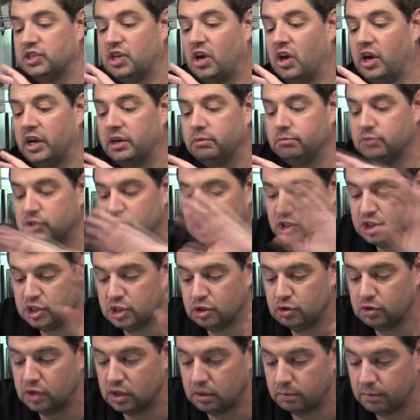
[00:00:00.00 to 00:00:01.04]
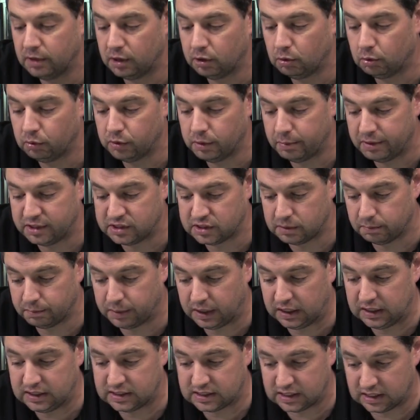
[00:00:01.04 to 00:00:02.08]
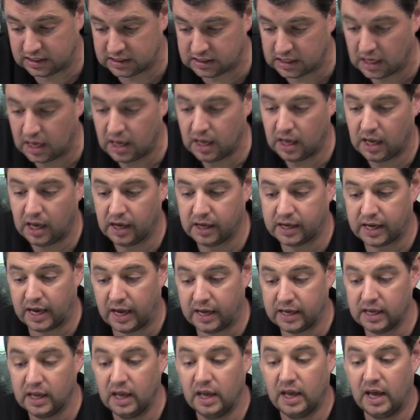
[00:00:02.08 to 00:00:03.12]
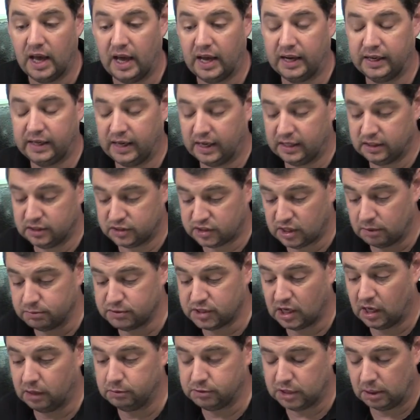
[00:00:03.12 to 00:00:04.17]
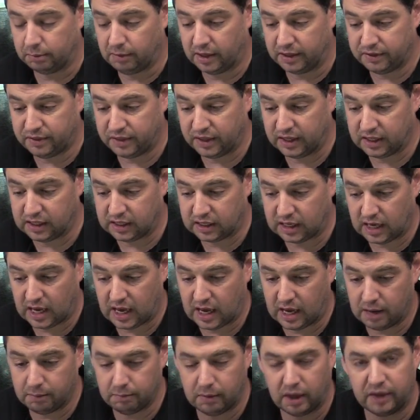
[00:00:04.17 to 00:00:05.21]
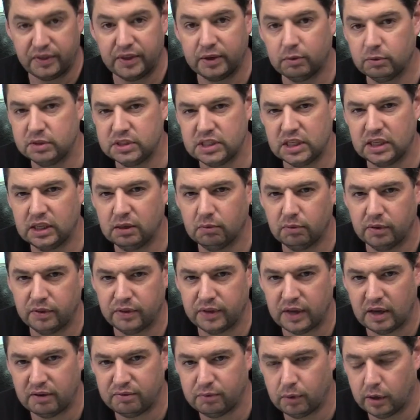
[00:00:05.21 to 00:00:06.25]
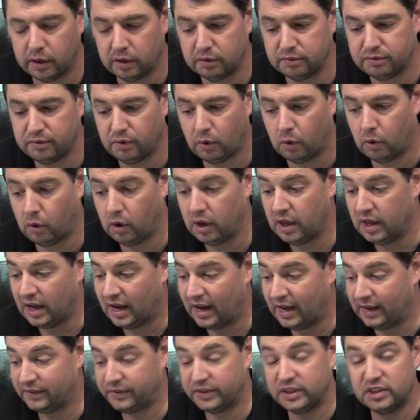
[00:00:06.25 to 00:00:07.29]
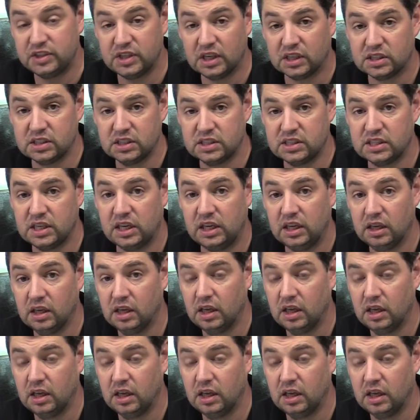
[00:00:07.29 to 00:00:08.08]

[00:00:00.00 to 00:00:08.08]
times to do them and all the bits and pieces. Okay, and then sometimes I might think, um, I think we did it with the F104, I had the ejector seat.